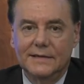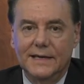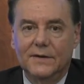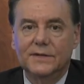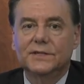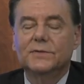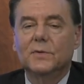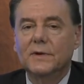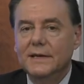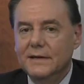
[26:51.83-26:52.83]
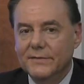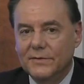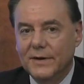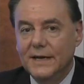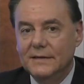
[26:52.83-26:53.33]
They are a story of
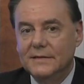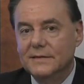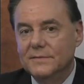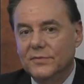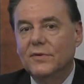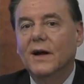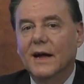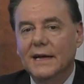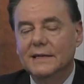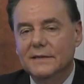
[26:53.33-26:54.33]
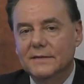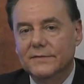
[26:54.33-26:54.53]
great pride